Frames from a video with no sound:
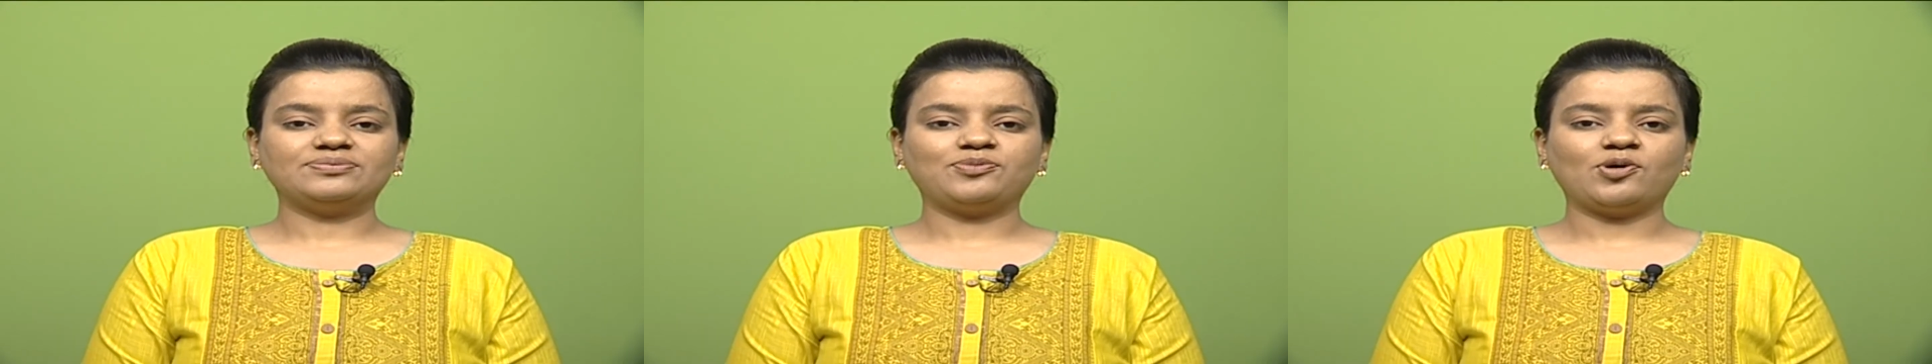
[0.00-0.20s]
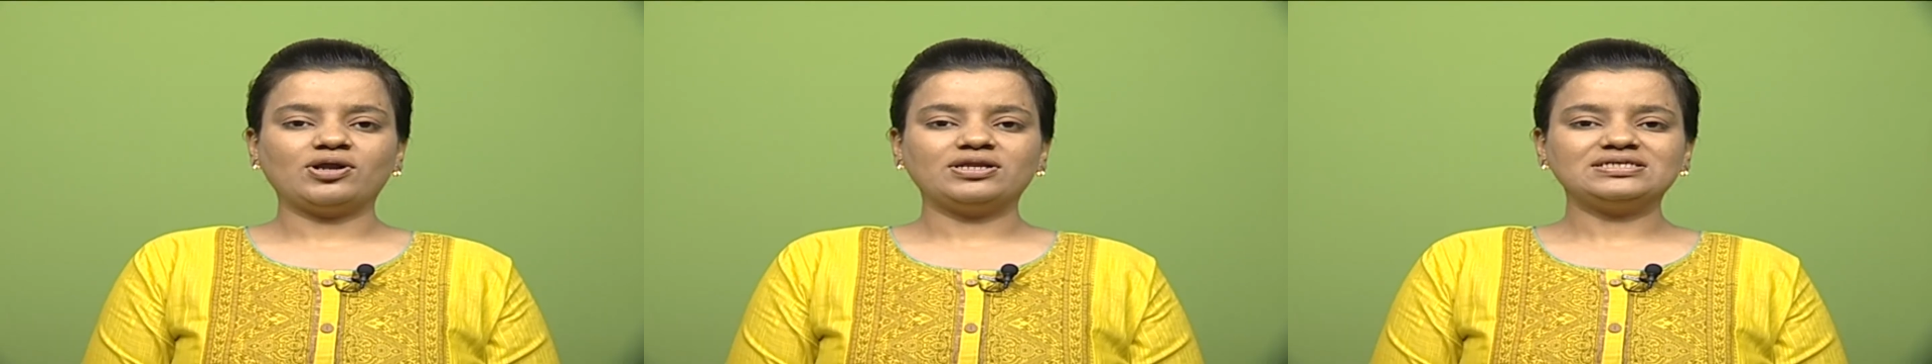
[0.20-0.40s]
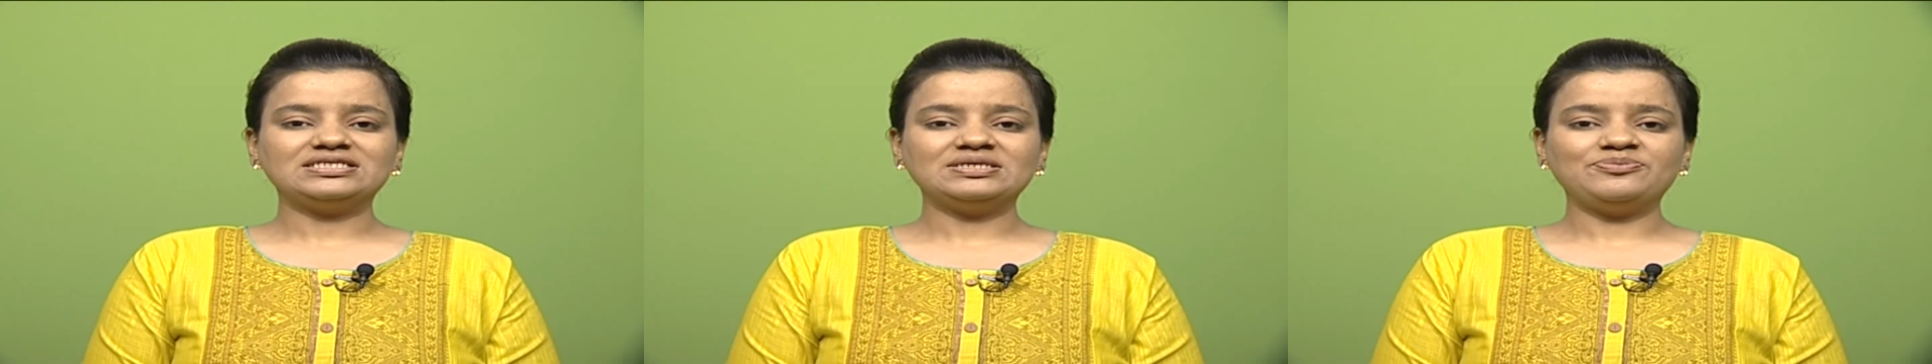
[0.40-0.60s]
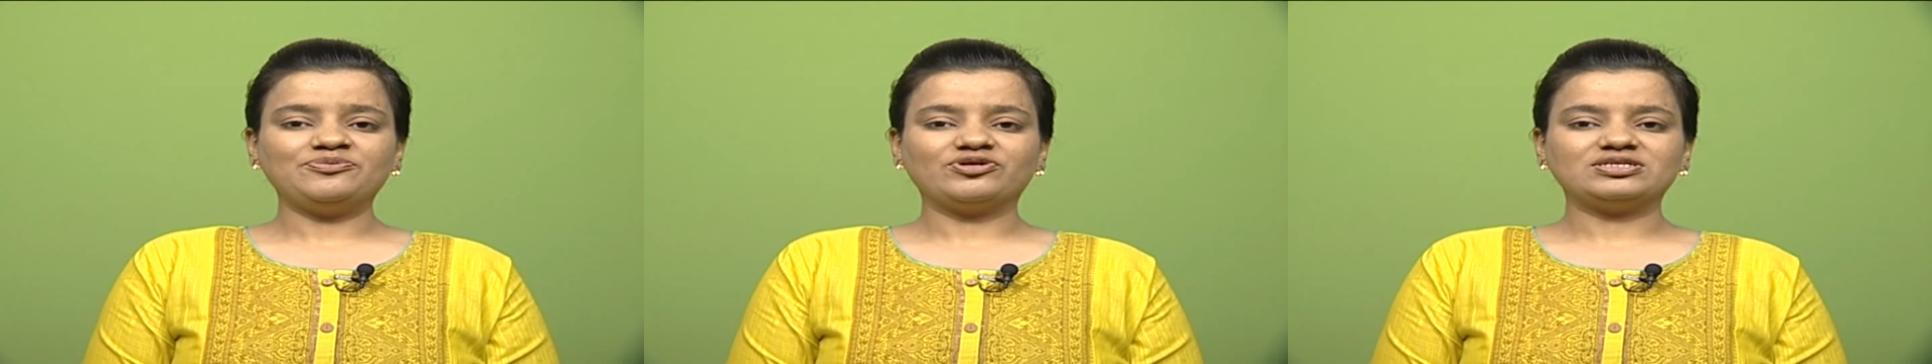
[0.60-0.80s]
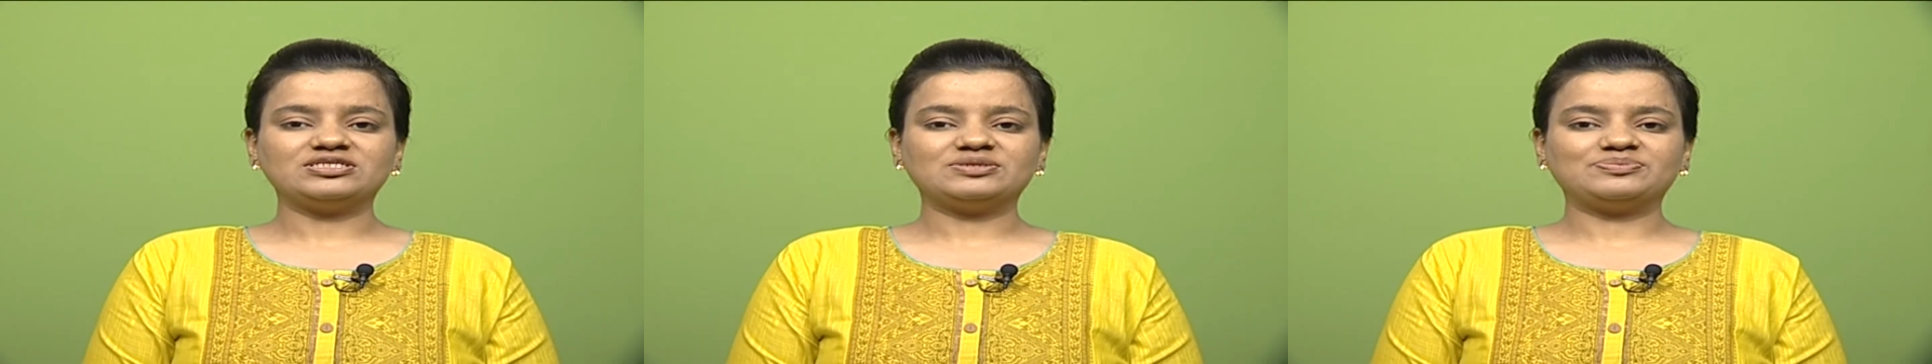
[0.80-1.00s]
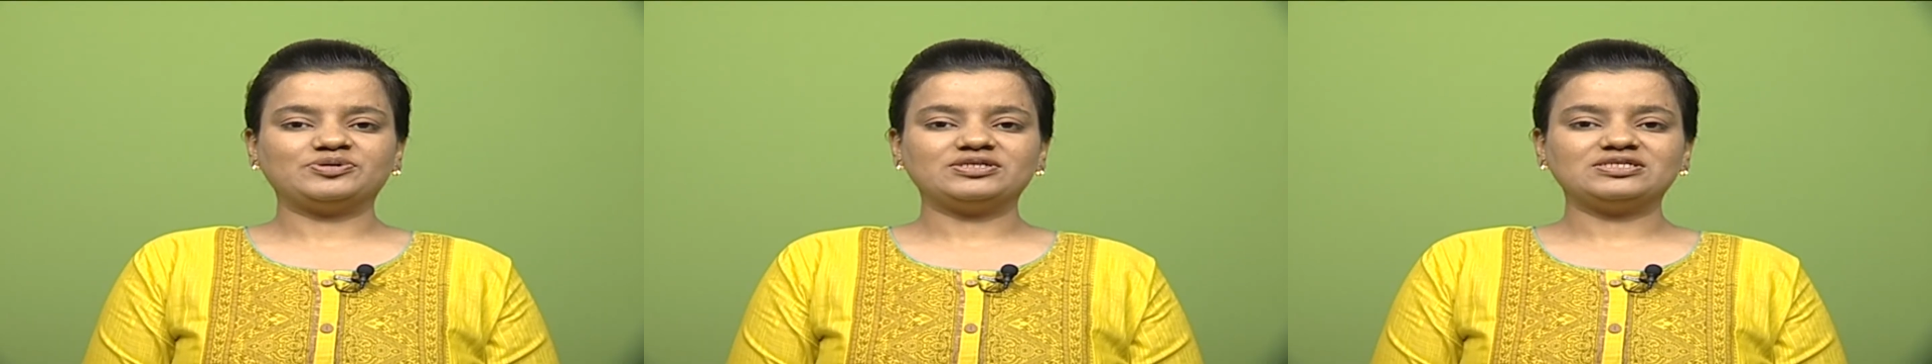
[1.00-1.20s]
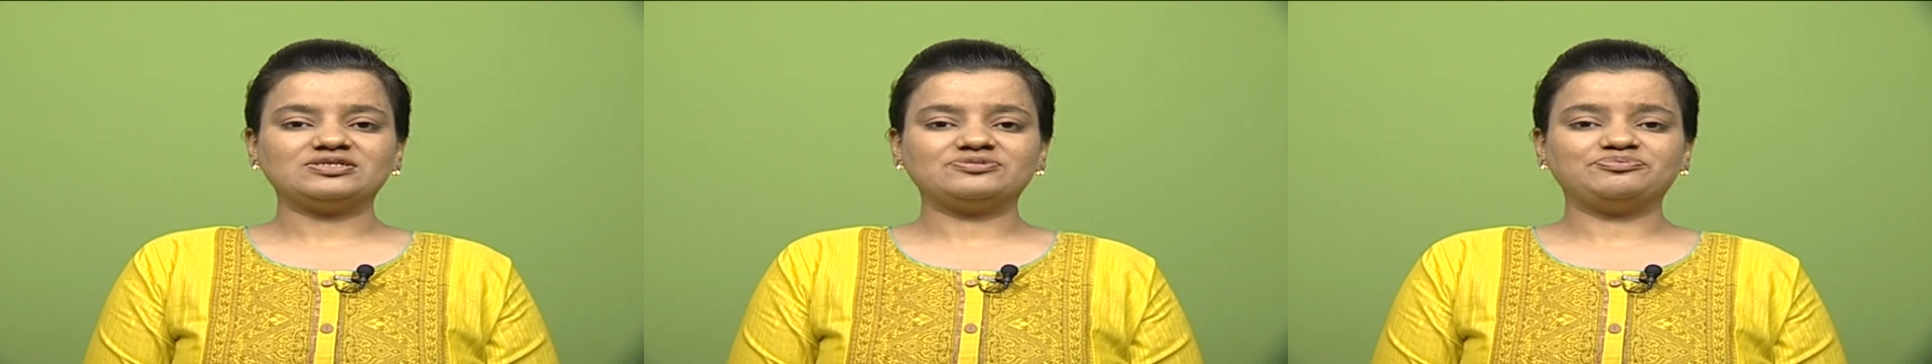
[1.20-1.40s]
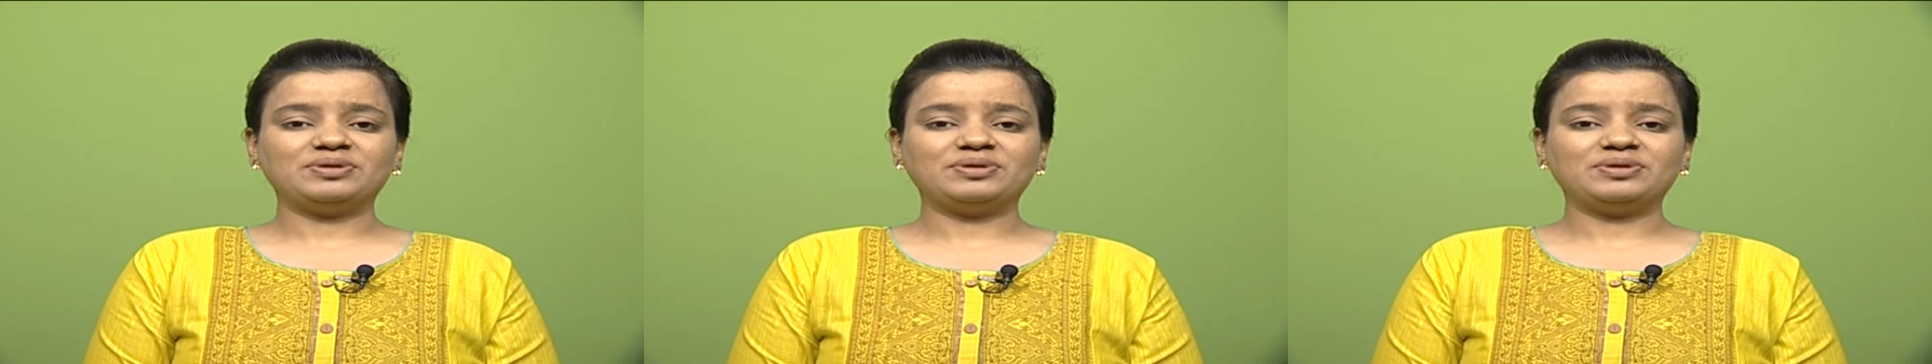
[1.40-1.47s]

the policy principles